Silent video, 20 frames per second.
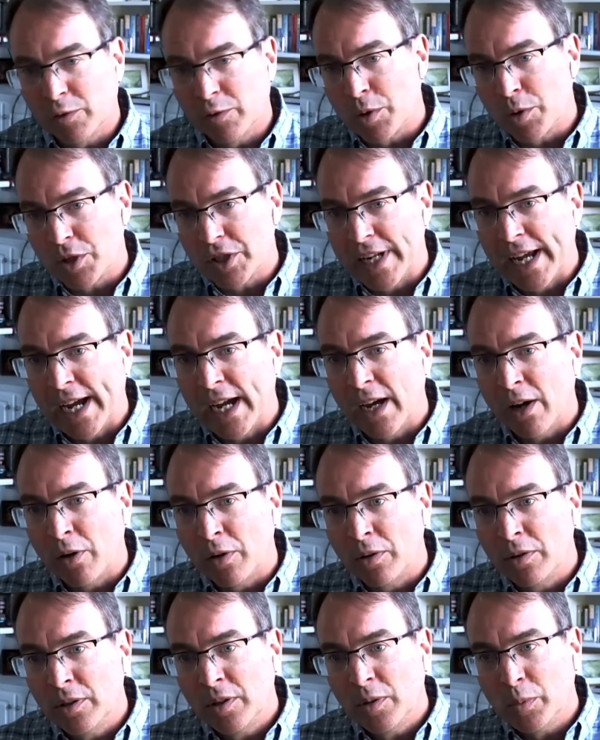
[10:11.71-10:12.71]
Of course,
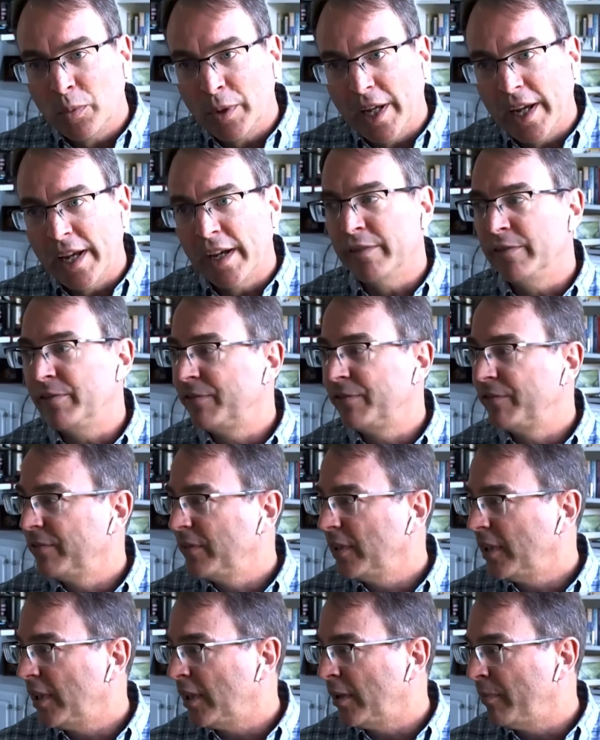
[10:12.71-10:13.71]
now we have,
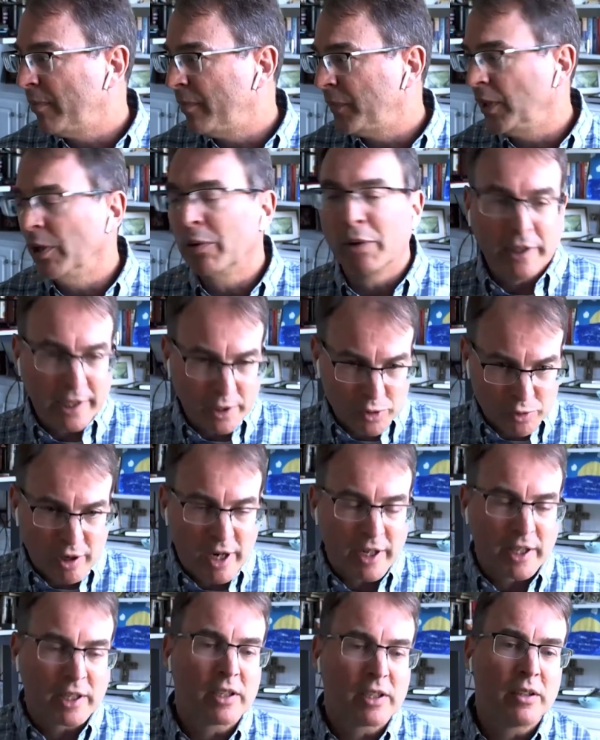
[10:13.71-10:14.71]
um, you know,
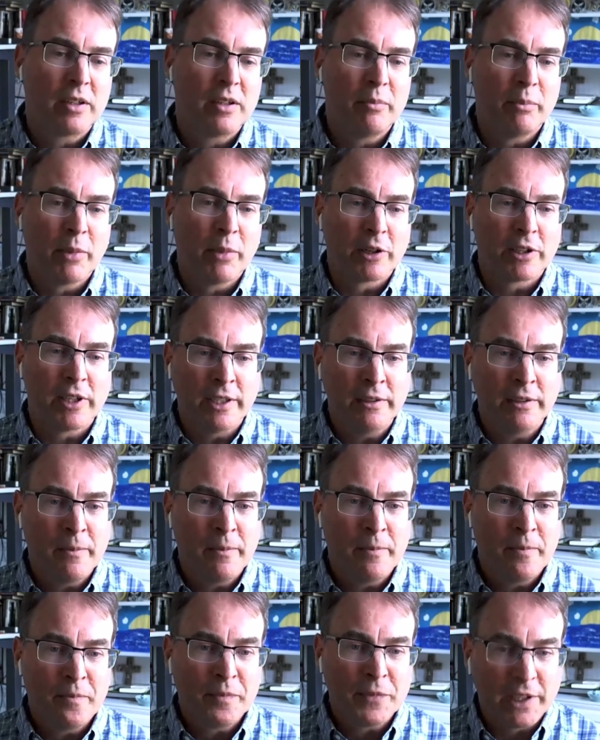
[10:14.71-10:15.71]
electronic
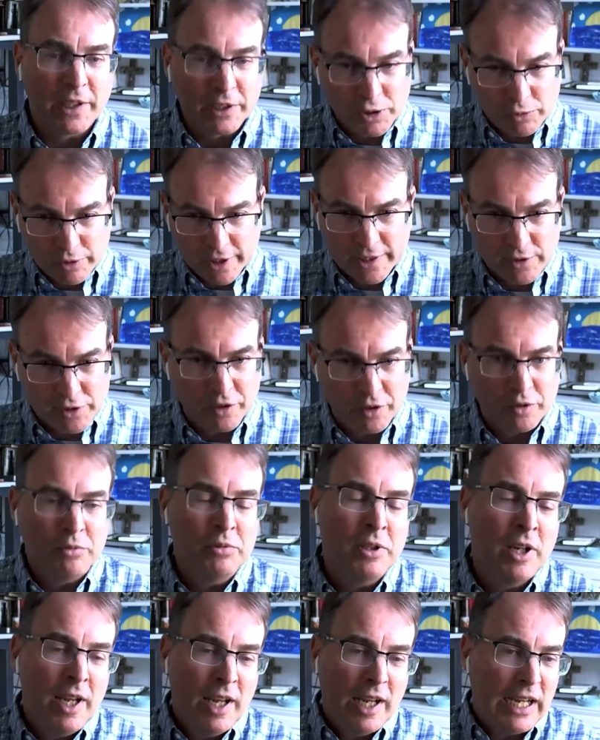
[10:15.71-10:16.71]
marketing like you guys
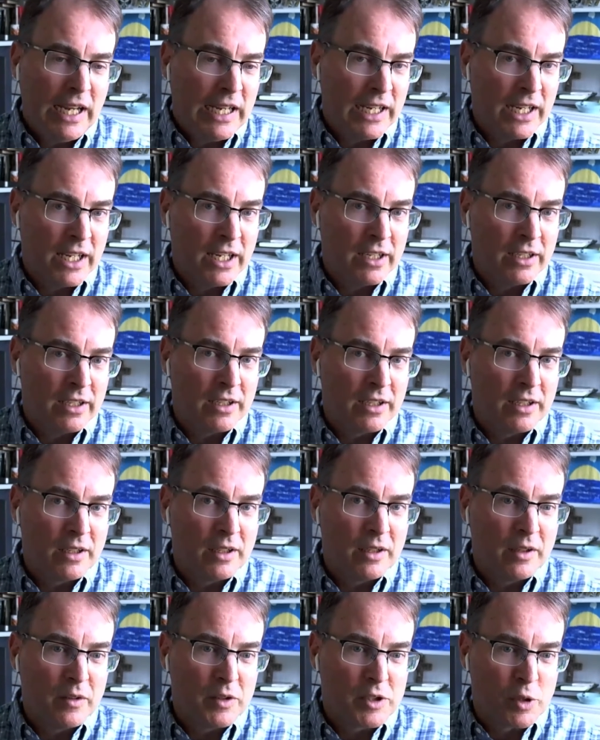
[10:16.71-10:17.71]
do. And
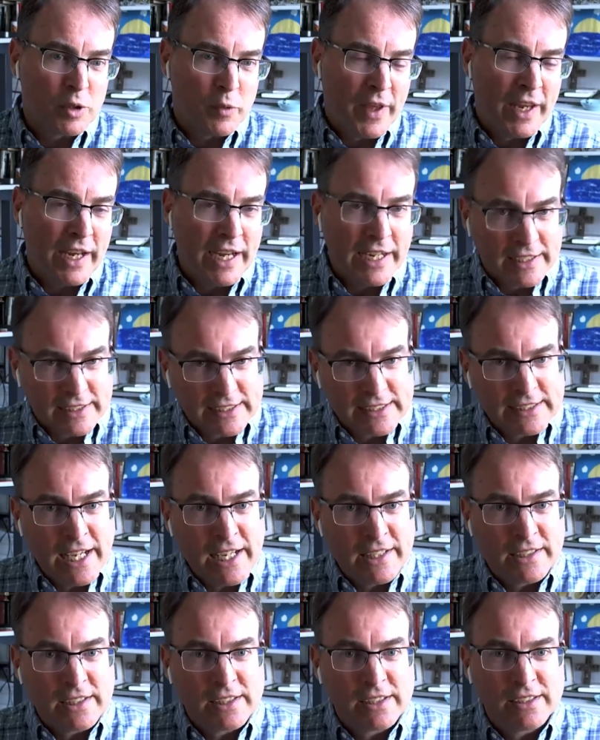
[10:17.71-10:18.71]
so that in a
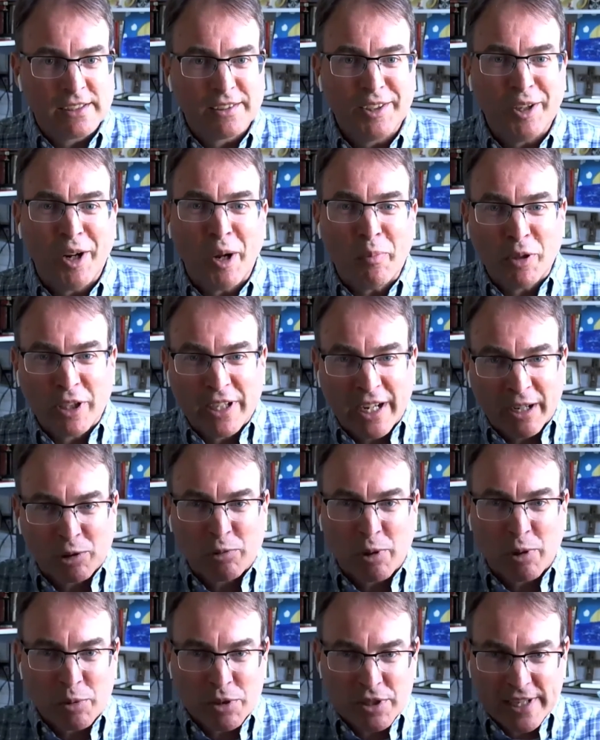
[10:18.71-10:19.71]
sense, you know, I put in
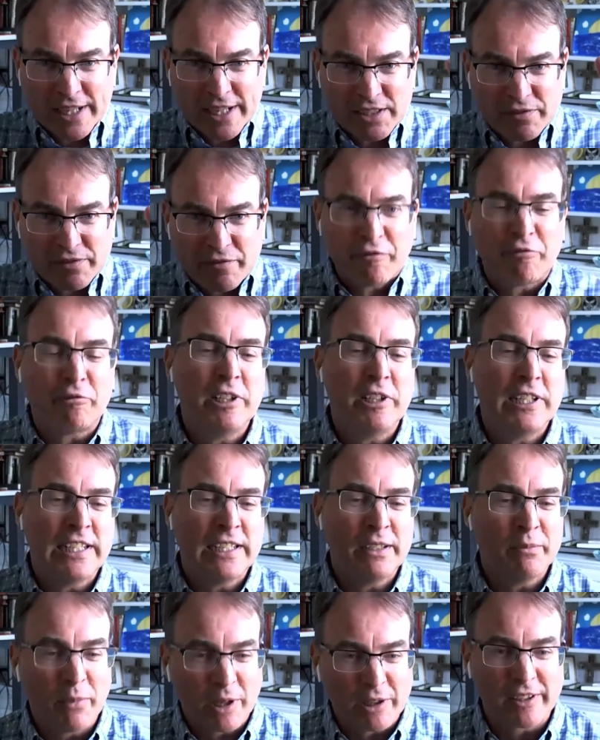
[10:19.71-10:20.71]
air quotes, that's
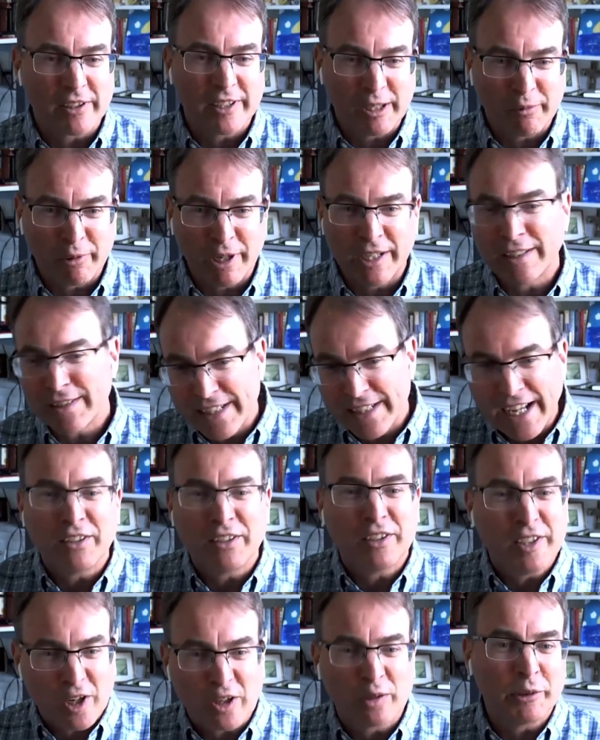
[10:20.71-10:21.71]
free marketing, right? It's
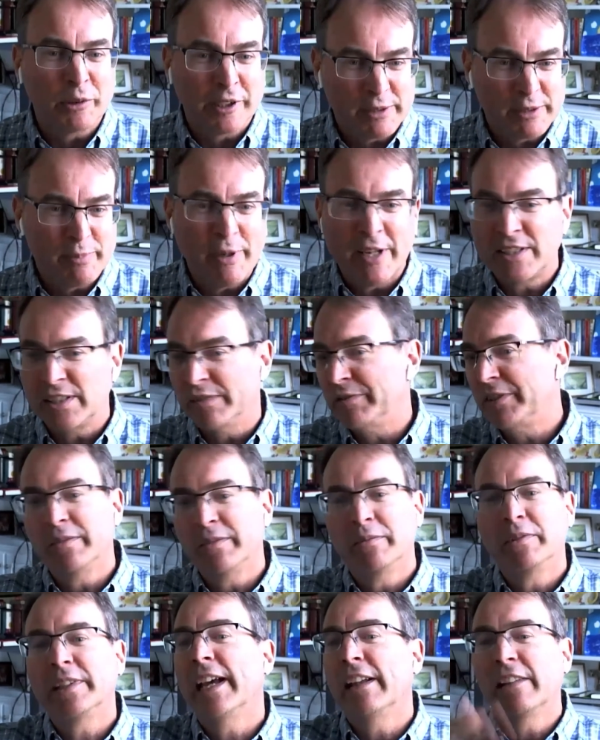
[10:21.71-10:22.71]
not terribly expensive
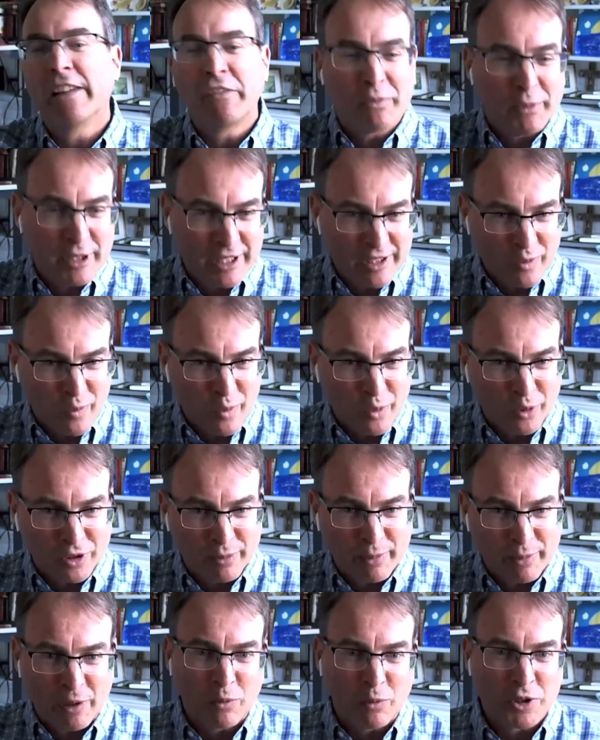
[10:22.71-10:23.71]
to tell everybody in the
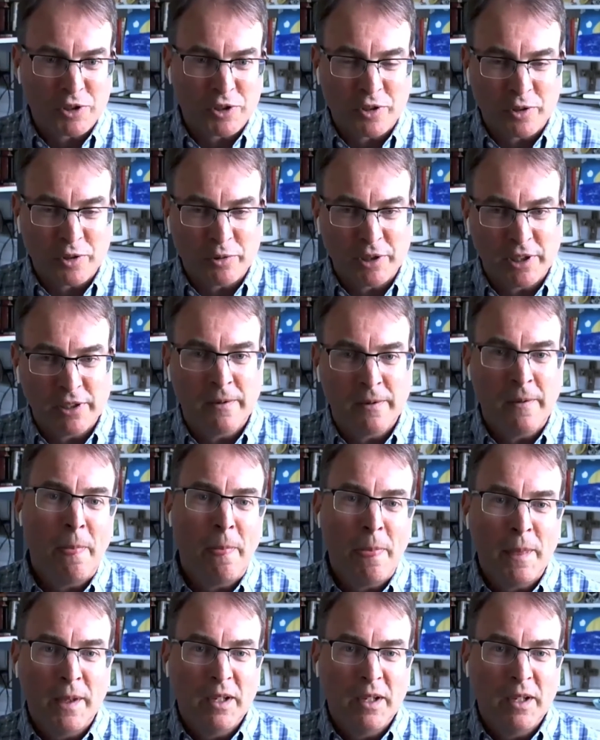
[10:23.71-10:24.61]
world about what you're doing.